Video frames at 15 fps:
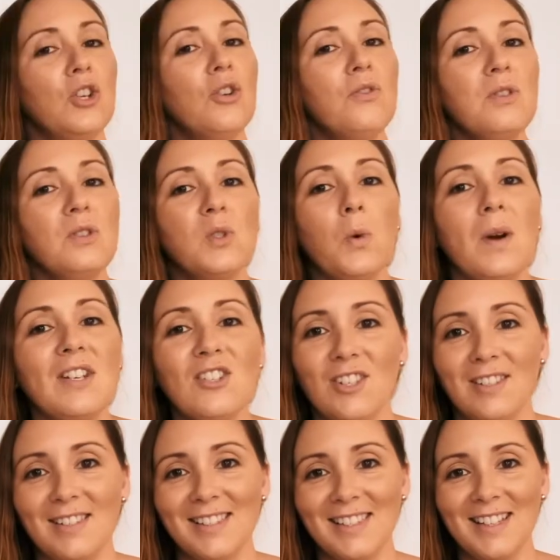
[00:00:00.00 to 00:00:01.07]
those
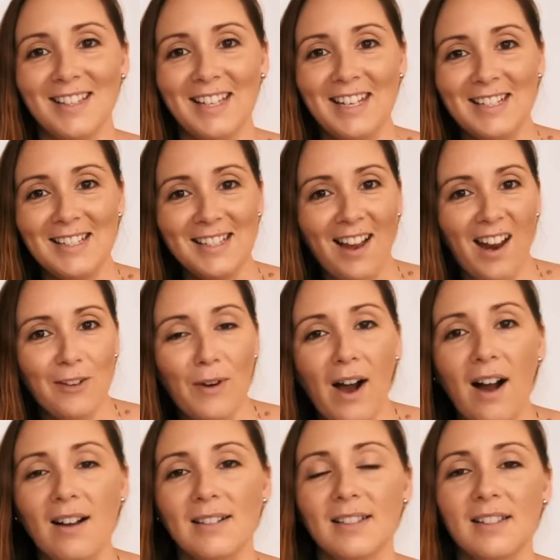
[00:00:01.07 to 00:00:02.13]
questions that the kids kind of
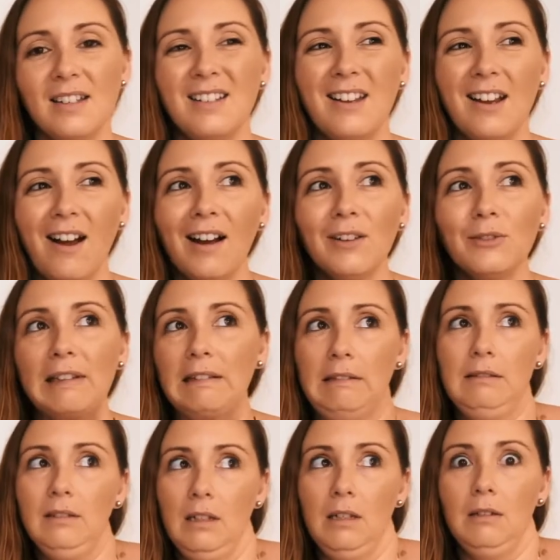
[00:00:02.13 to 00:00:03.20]
ask and you're kind of like, oh,
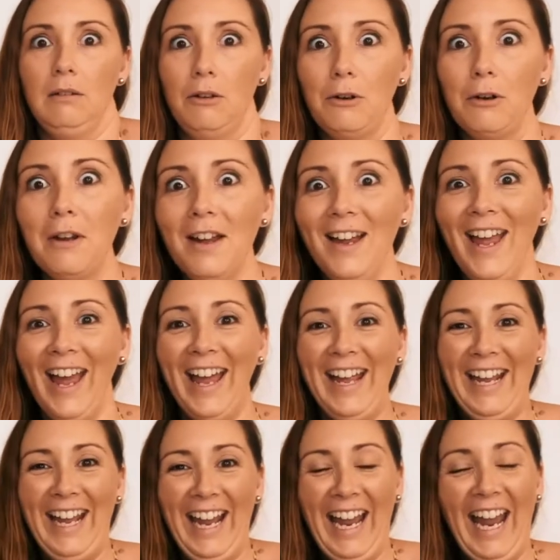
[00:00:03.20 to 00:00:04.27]
I don't
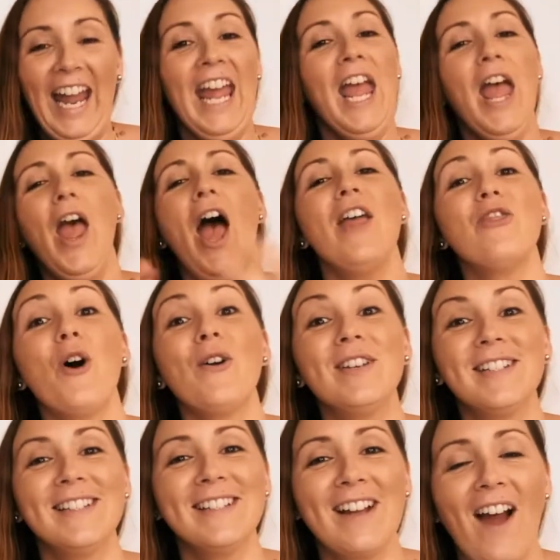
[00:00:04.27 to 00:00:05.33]
know.
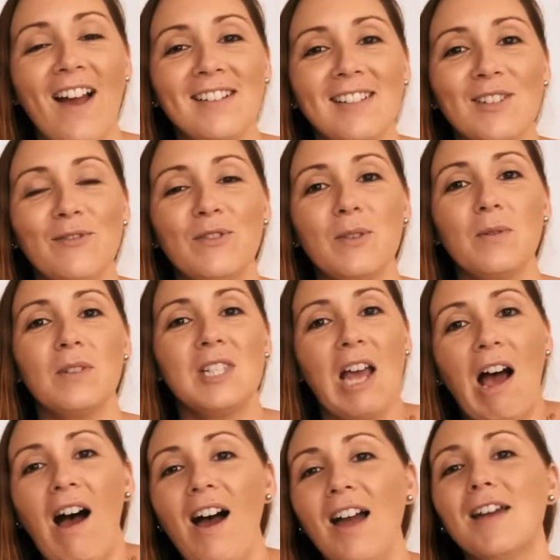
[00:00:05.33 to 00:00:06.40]
Those are the kinds of
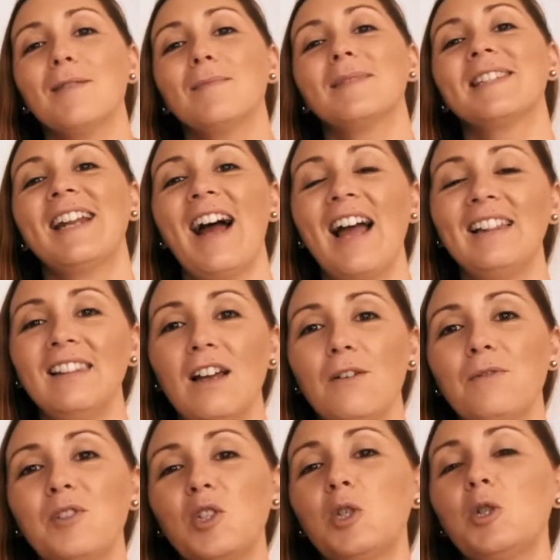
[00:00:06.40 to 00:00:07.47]
times that I love to